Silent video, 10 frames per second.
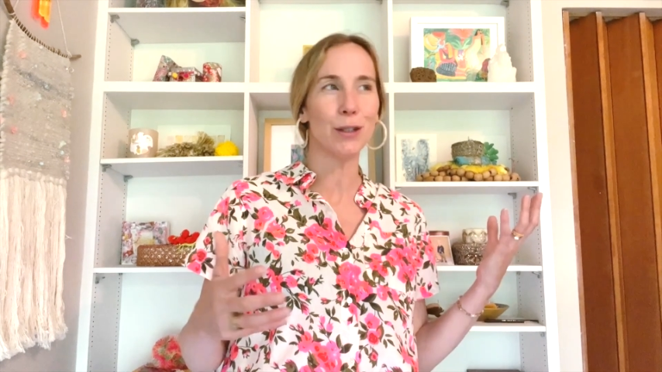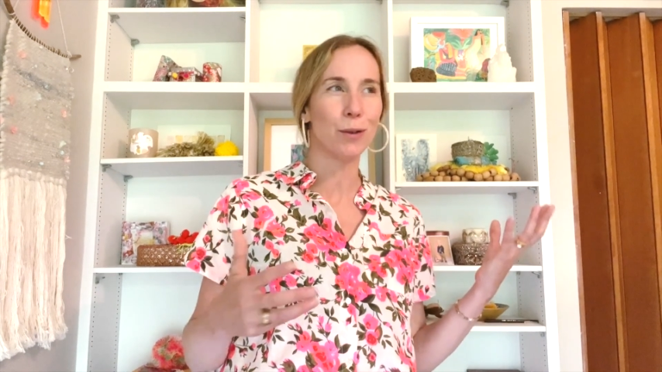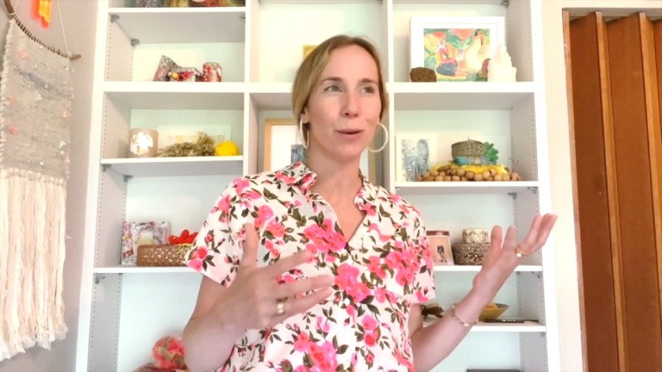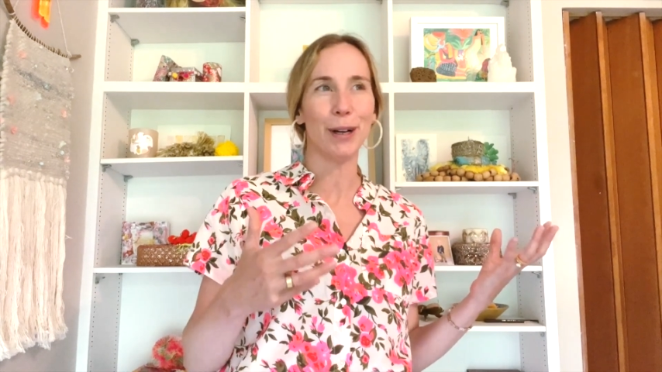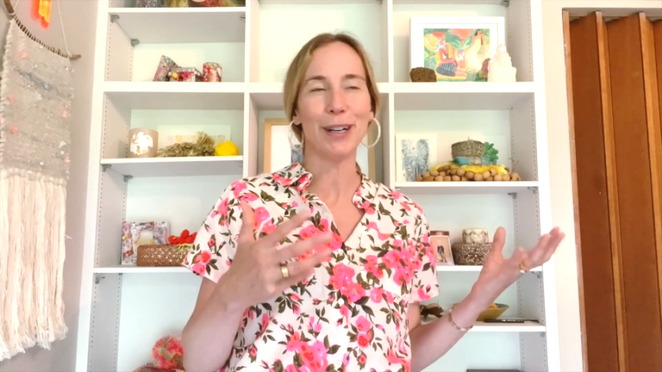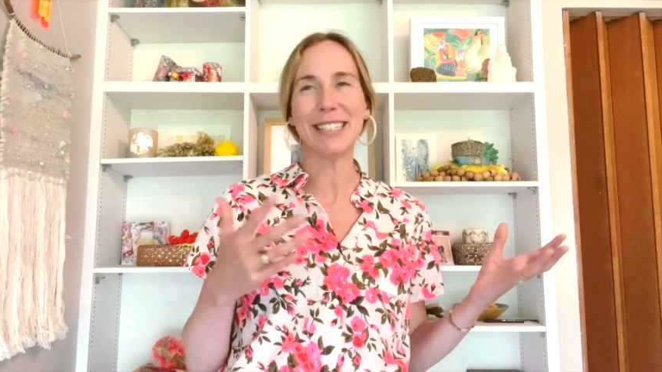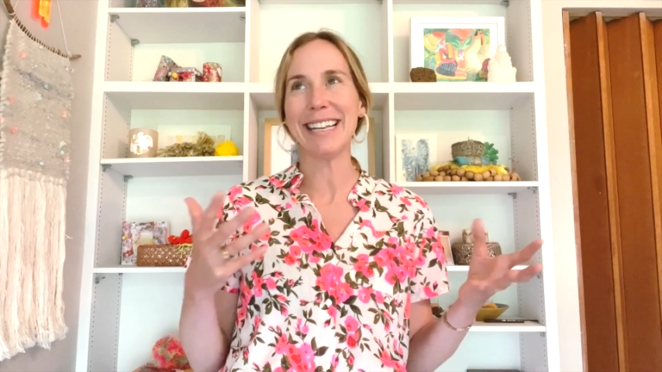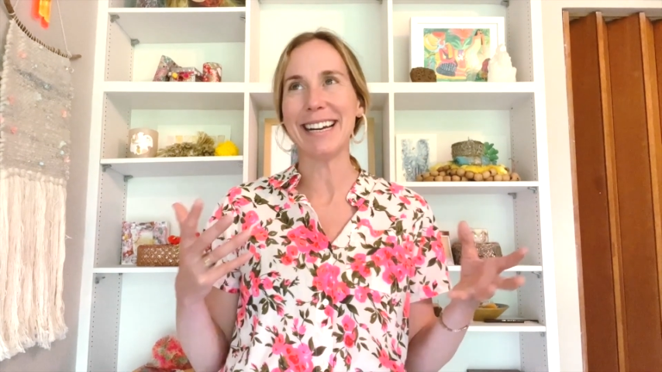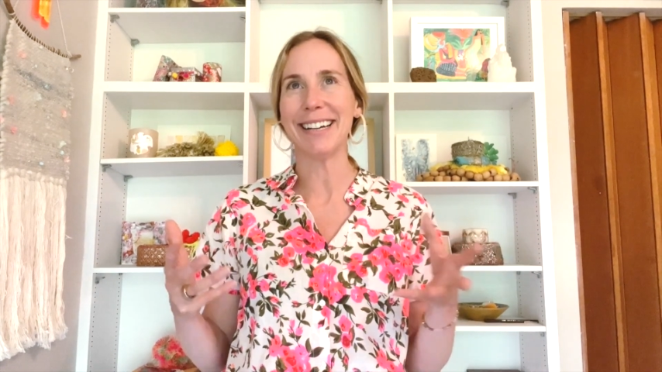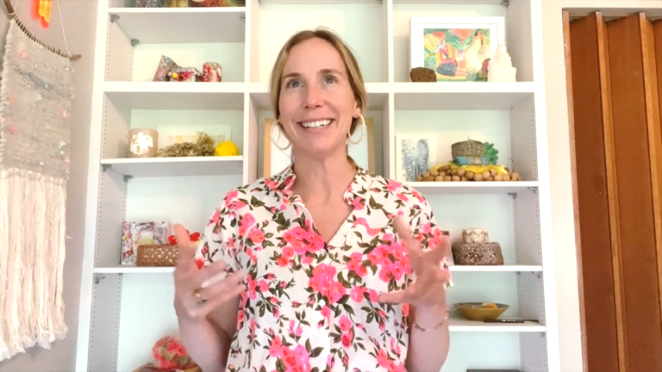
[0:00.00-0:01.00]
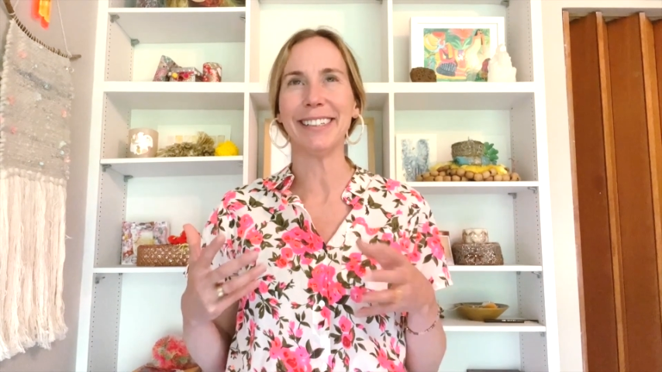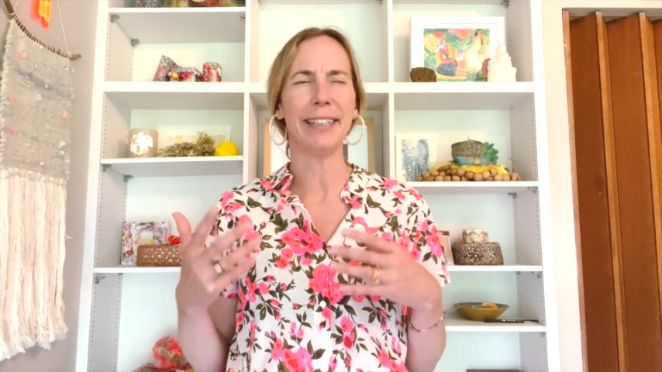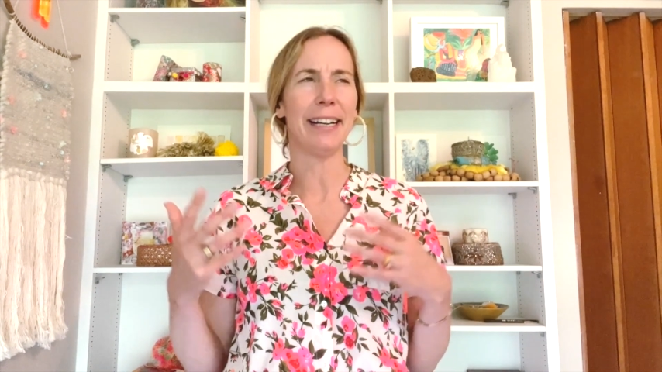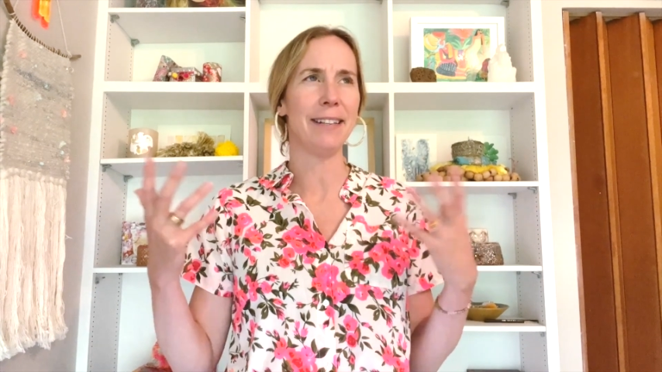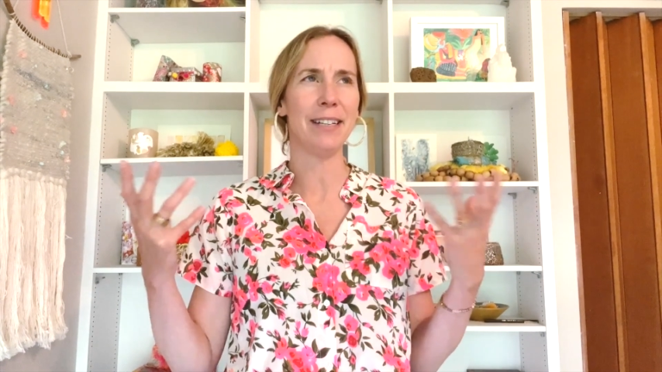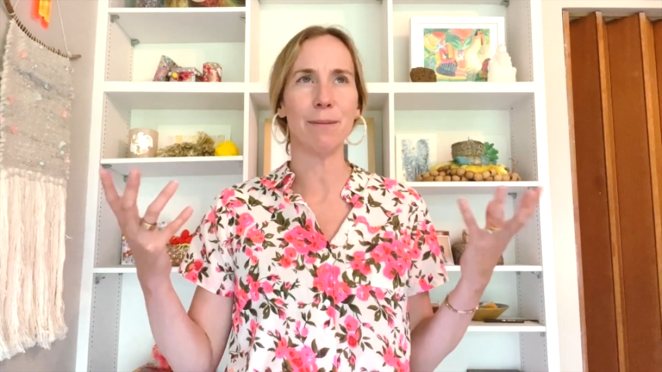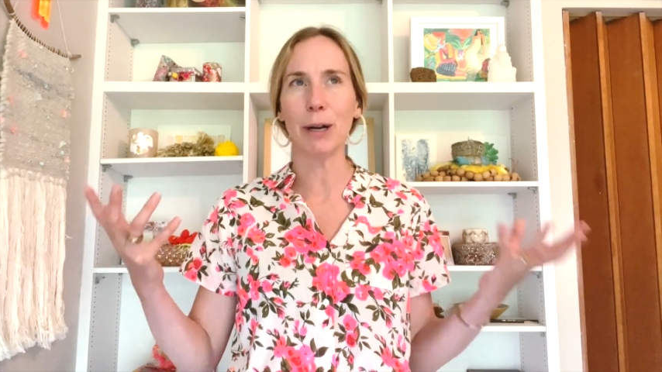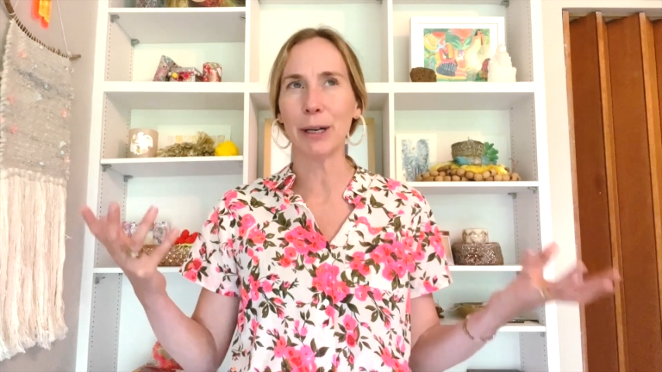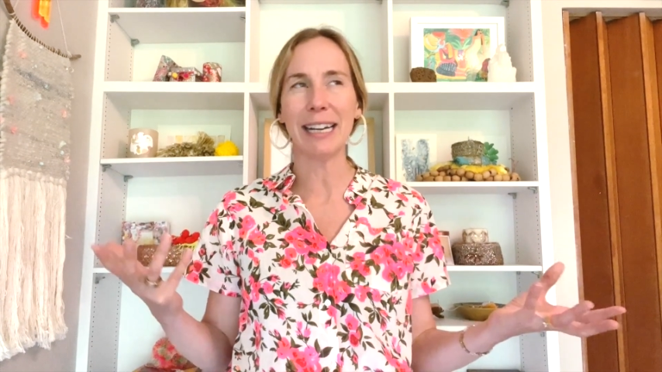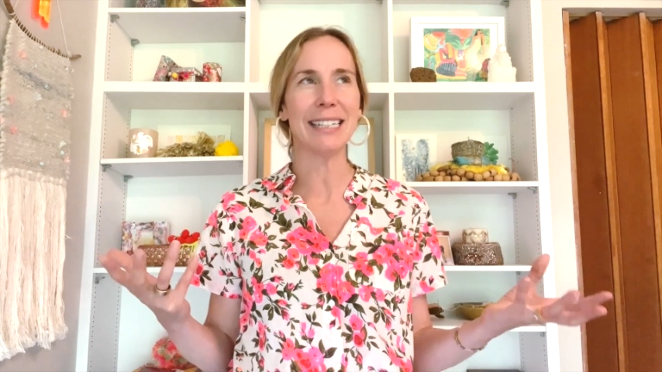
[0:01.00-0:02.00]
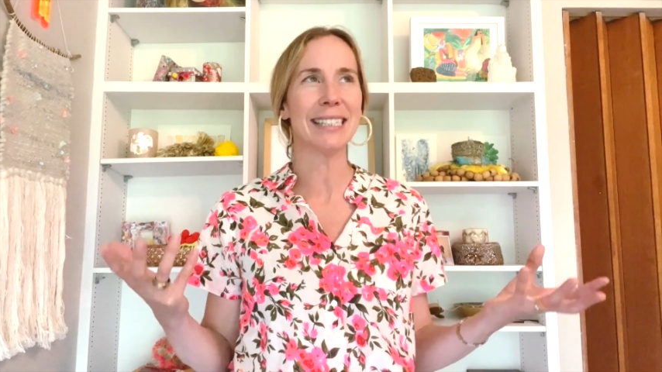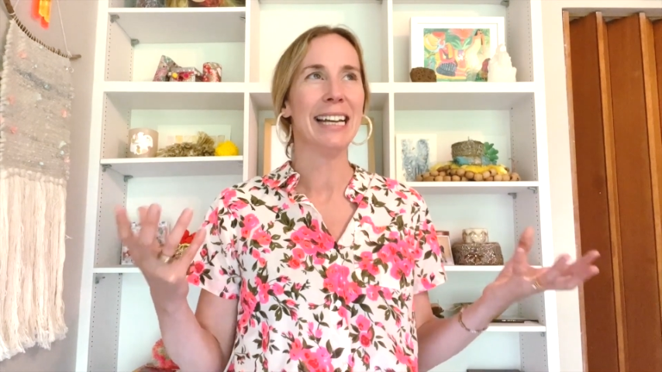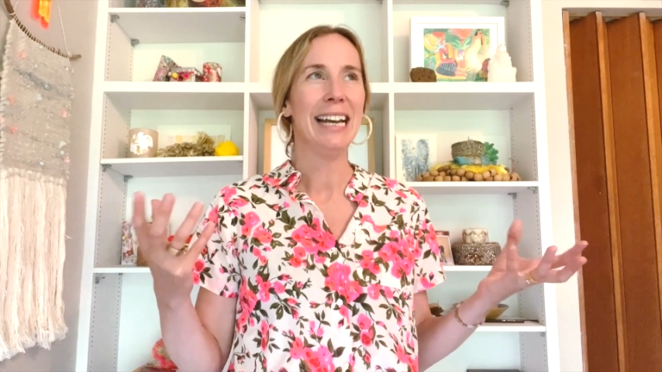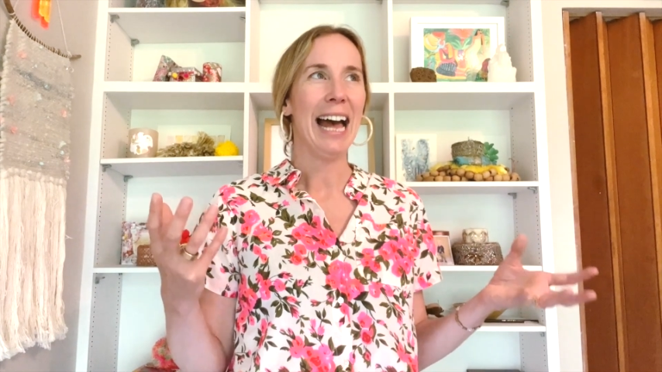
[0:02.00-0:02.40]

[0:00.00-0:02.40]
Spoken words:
stores there in these markets,